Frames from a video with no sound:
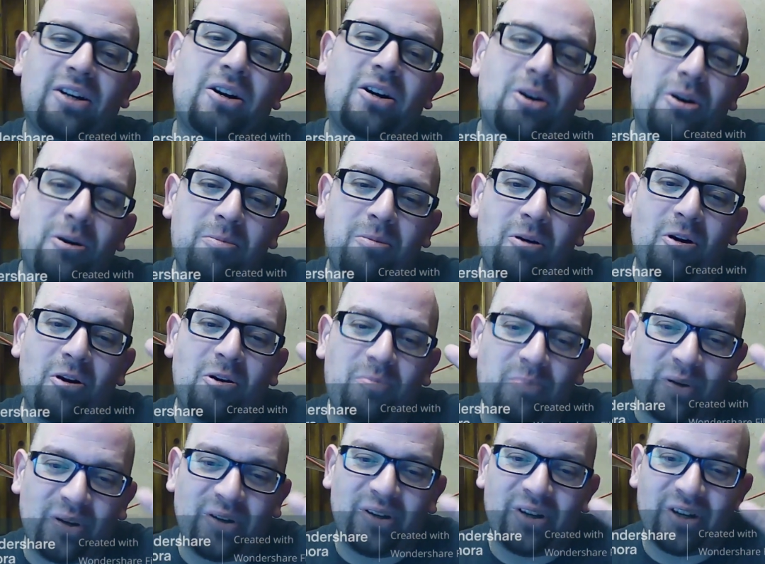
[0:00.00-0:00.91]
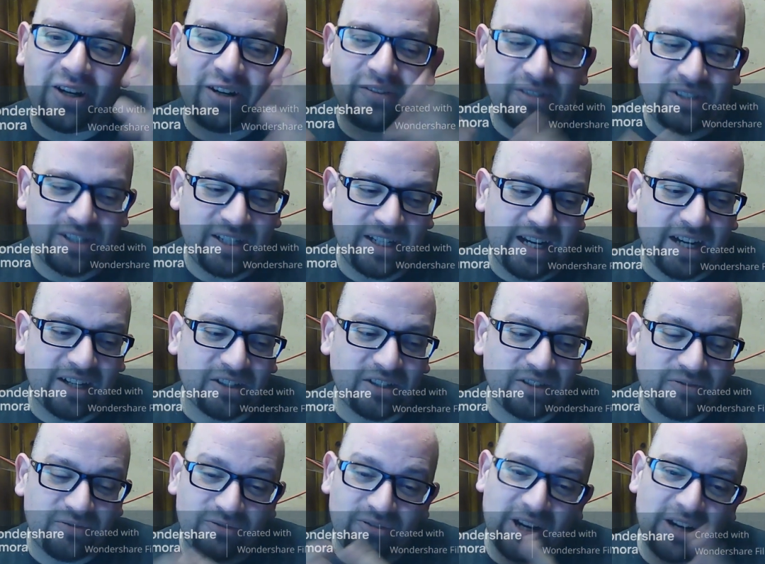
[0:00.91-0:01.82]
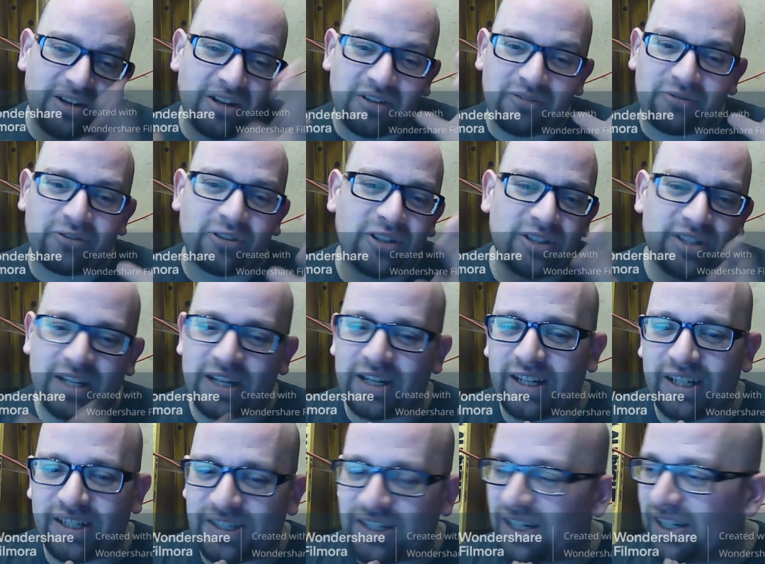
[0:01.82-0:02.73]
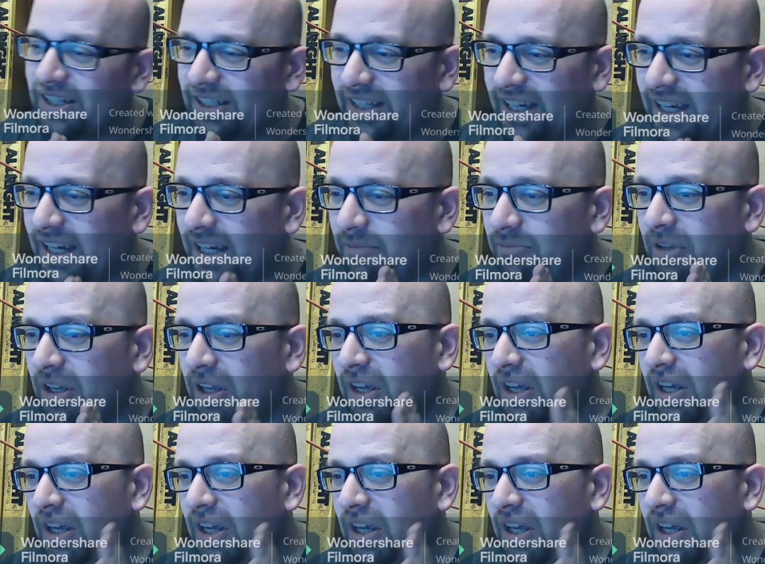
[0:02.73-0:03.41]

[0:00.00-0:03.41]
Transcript: home opener of Seattle's very first NHL game.